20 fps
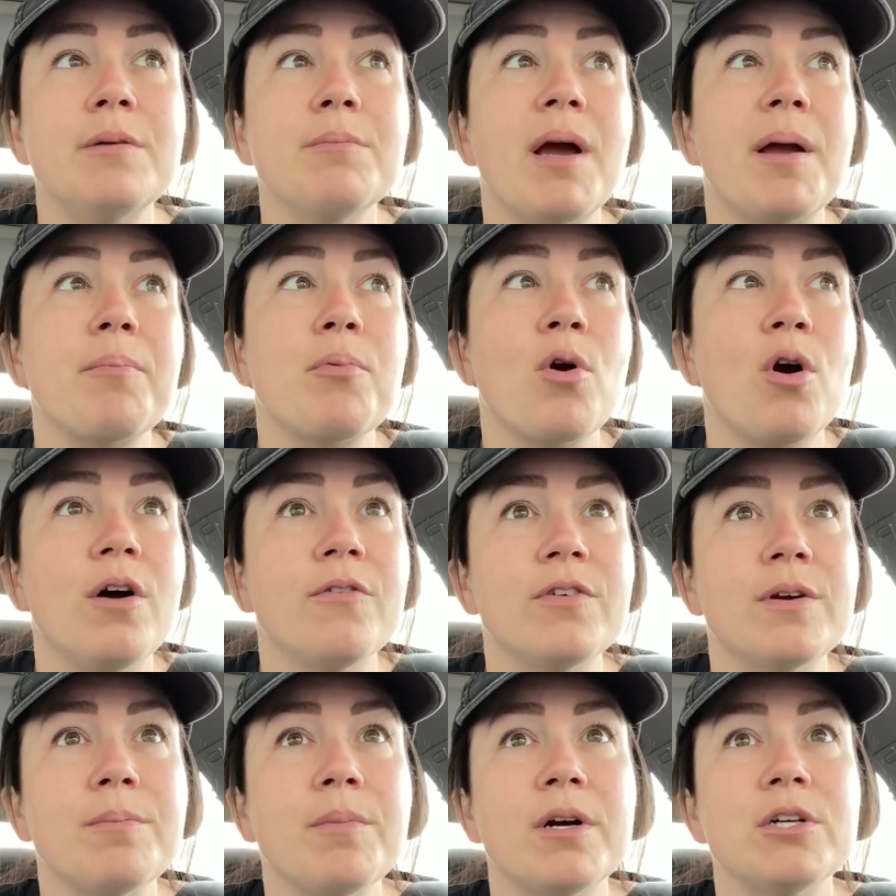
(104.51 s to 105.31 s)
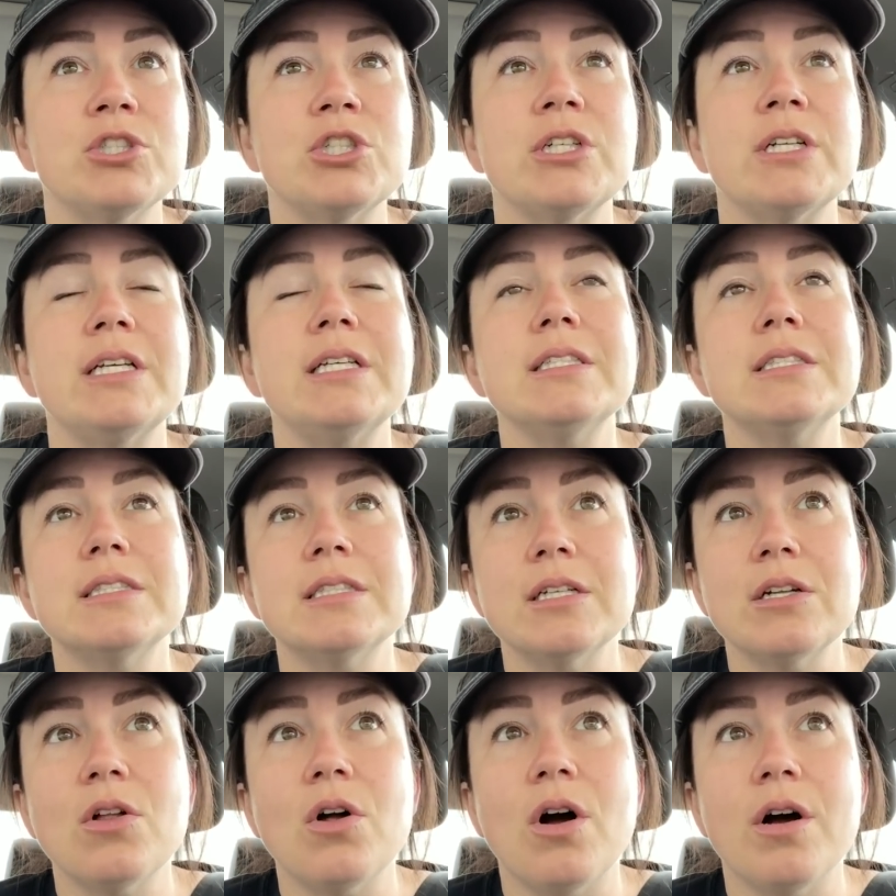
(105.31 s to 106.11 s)
My profit margin is
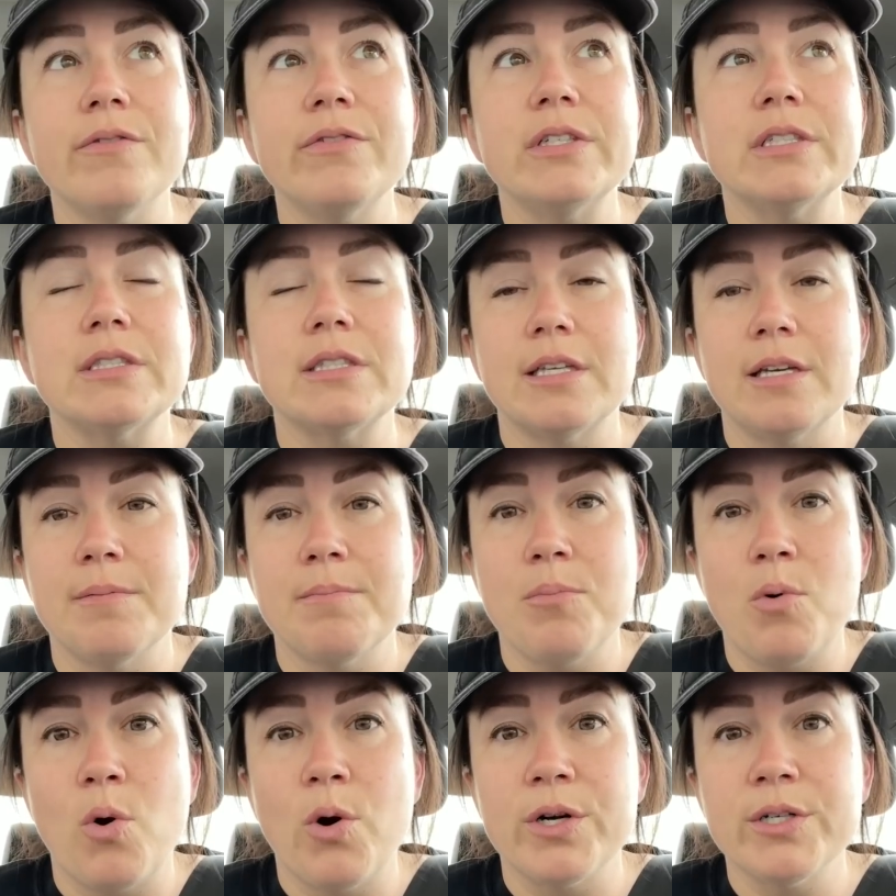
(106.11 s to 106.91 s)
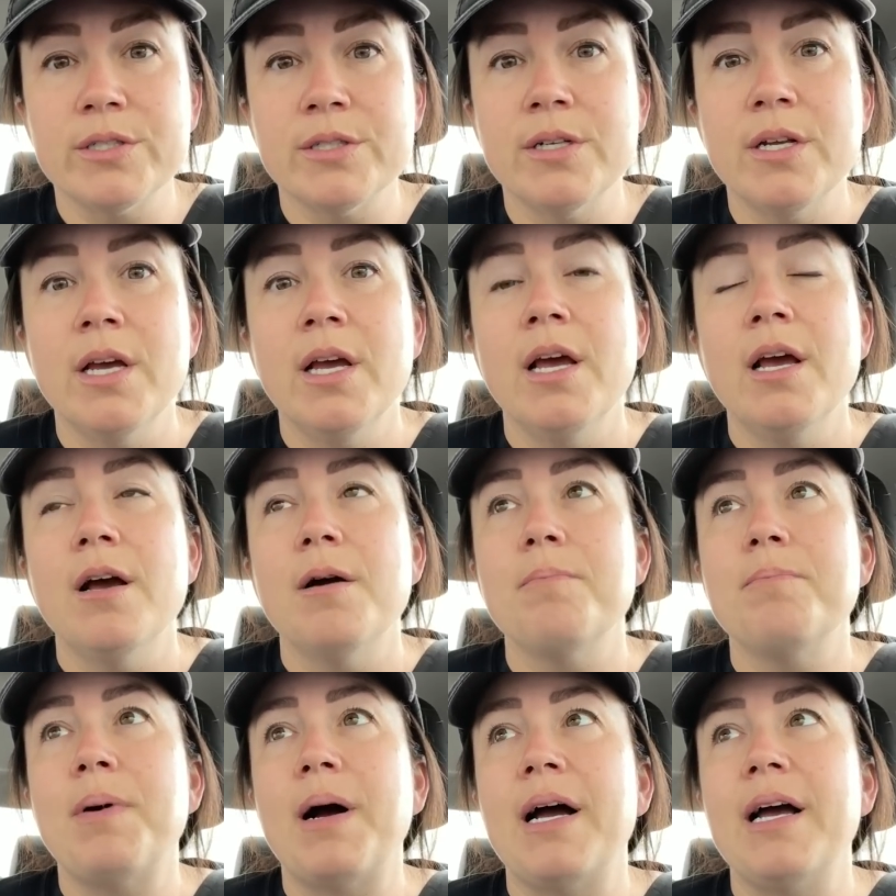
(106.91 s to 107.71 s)
still obviously important,
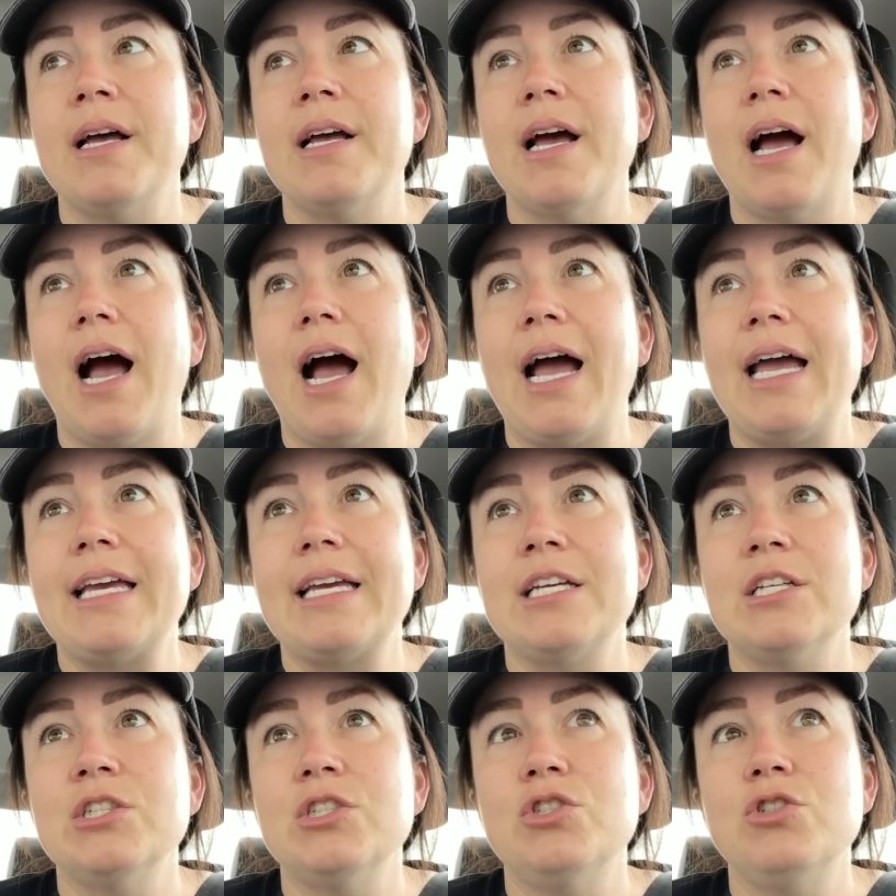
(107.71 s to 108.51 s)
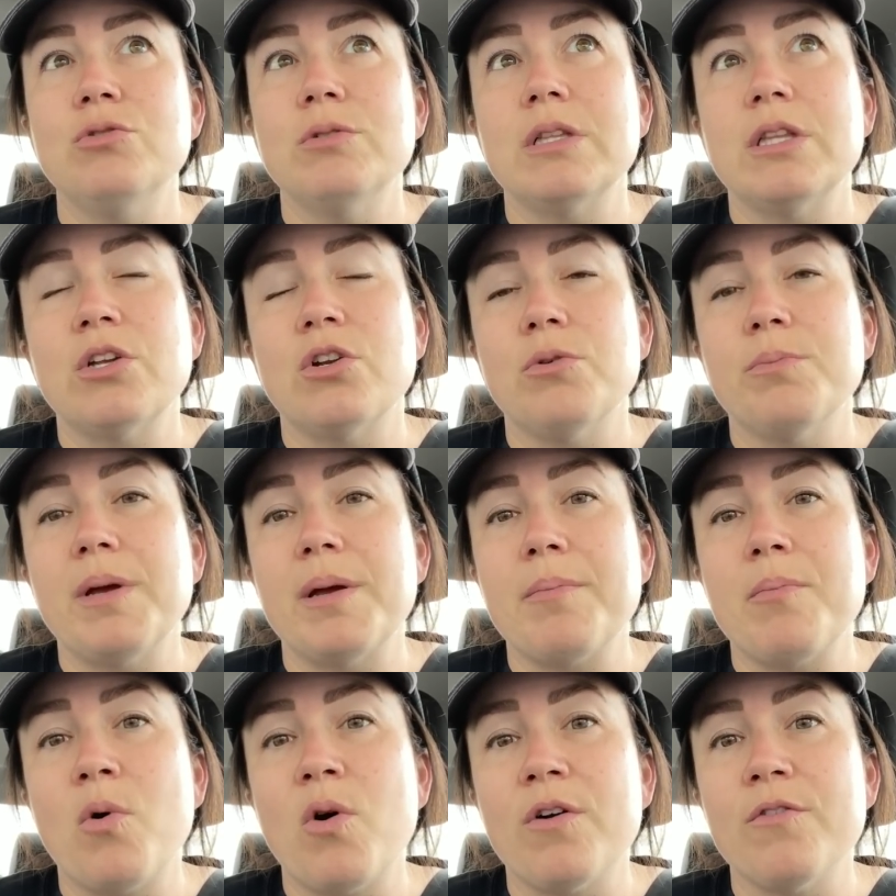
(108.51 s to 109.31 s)
but I can do a little
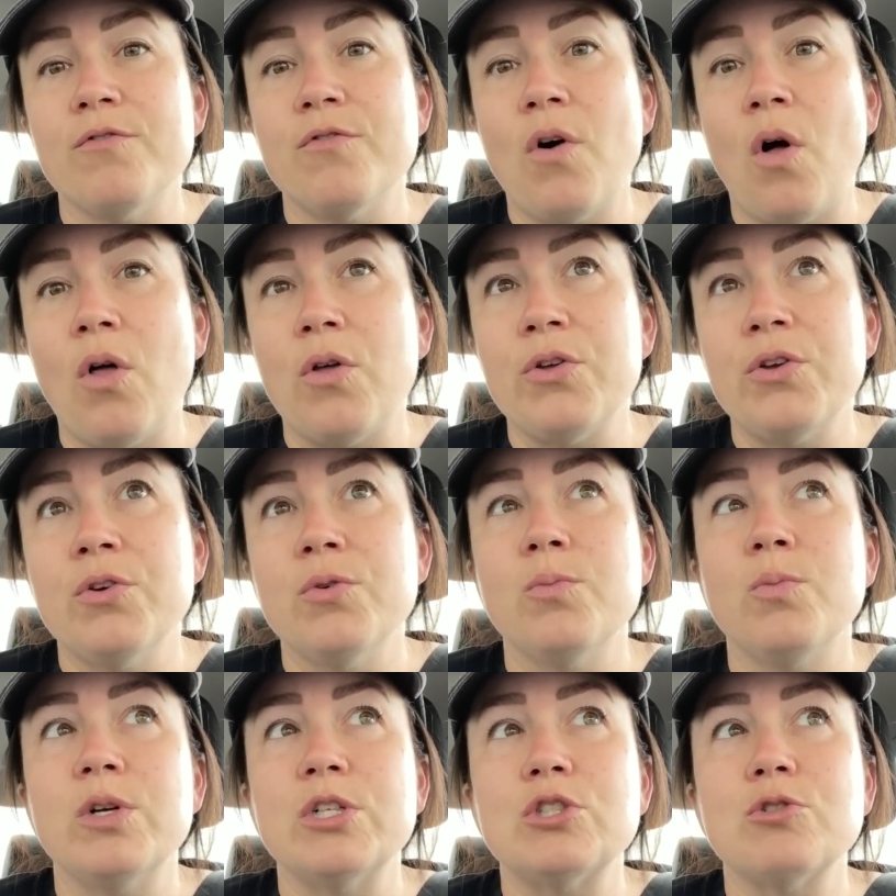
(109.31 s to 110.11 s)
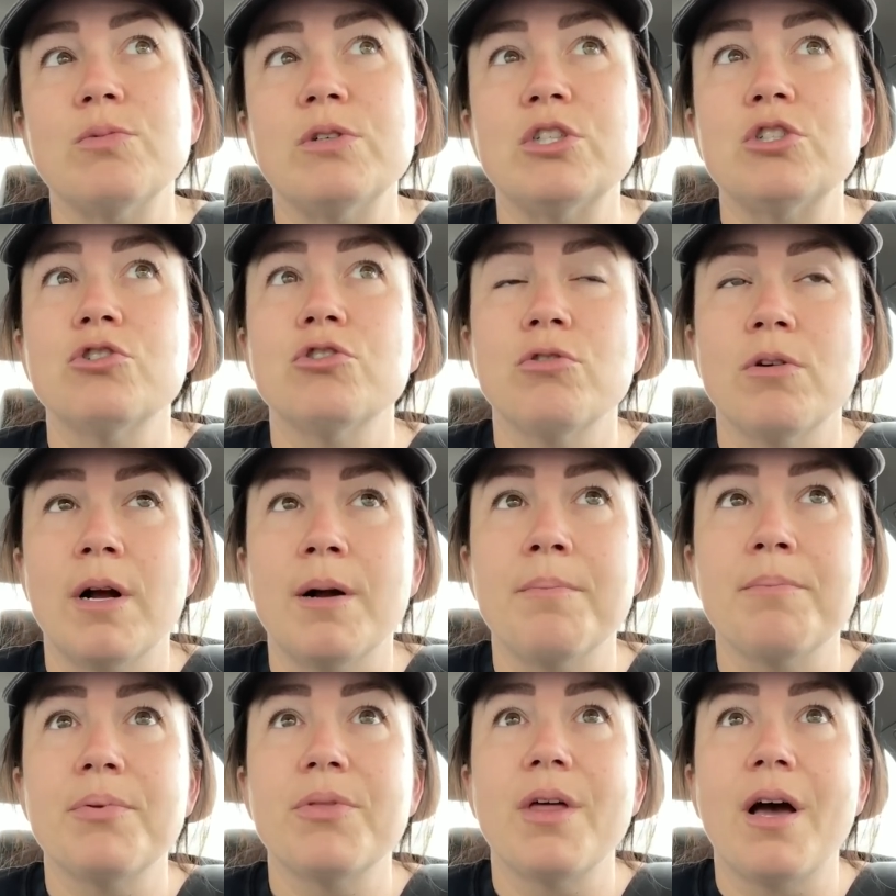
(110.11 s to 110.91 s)
bit more volume, which would
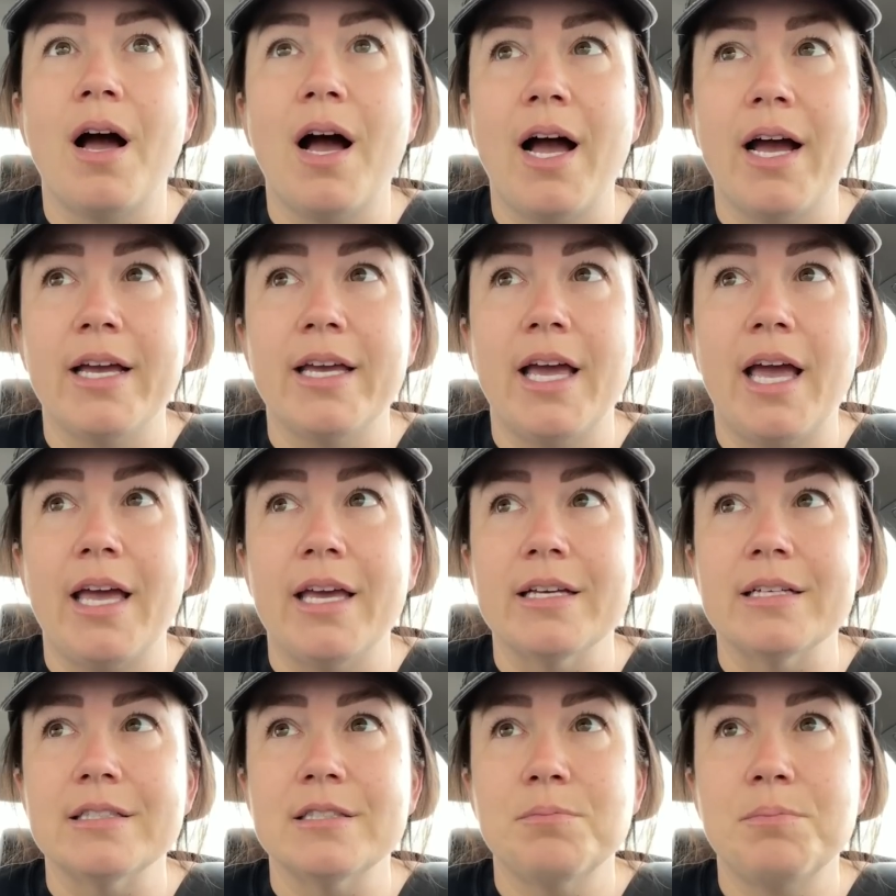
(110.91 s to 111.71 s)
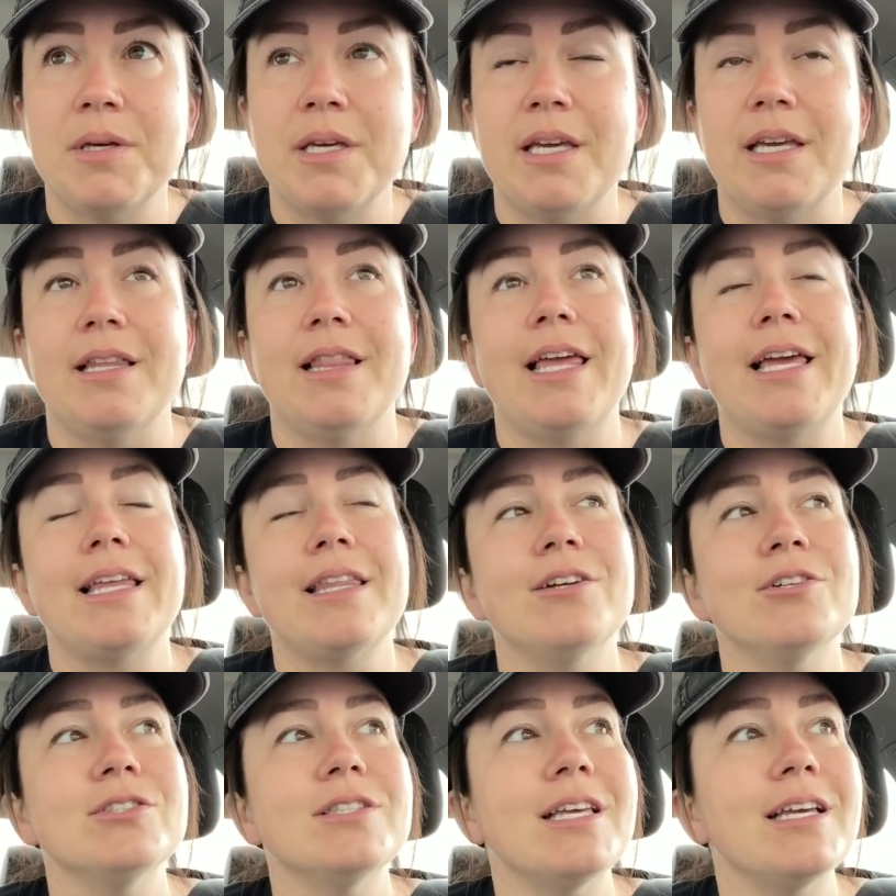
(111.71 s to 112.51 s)
trump the high ASP. Like
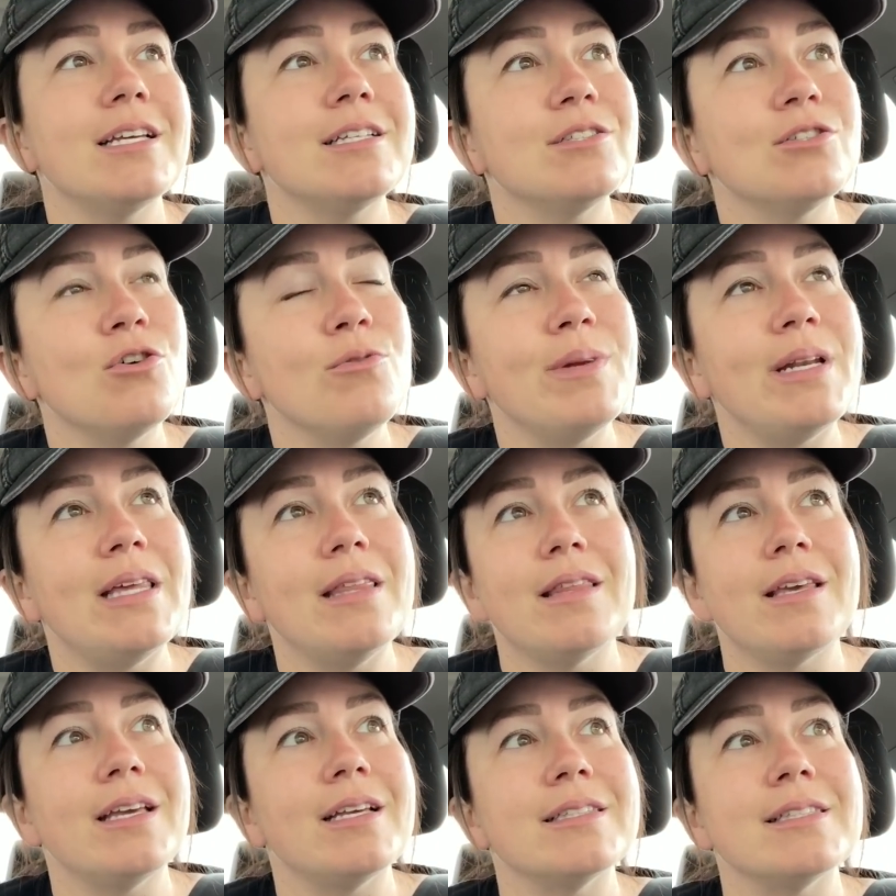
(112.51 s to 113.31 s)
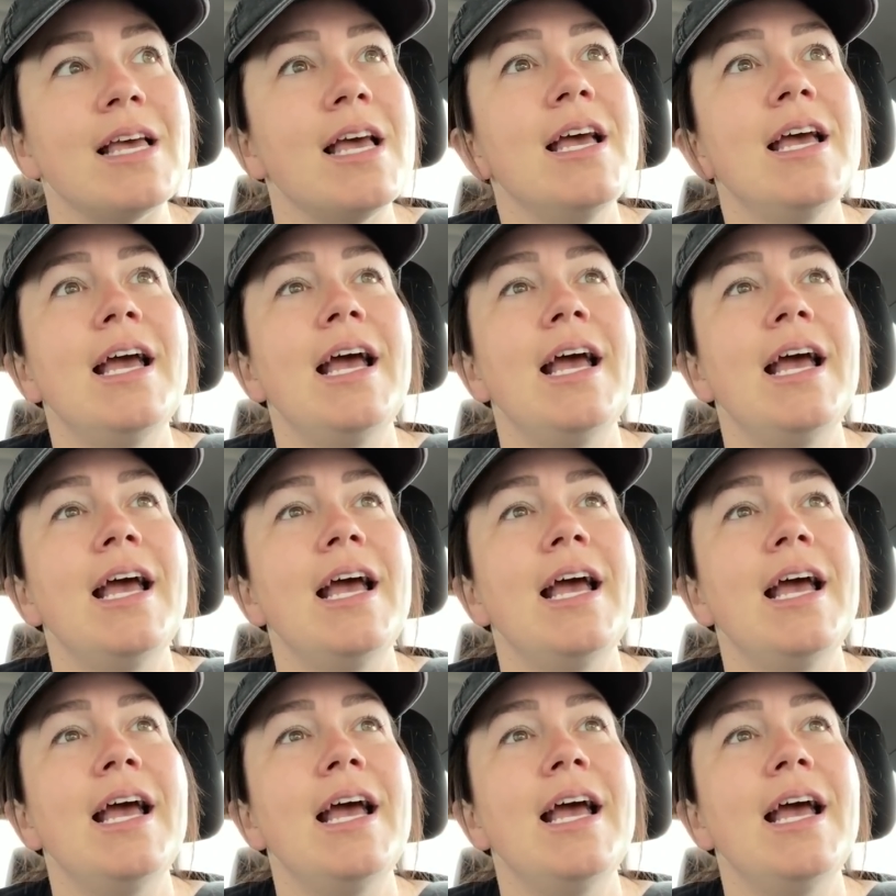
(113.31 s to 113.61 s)
there's like so many things.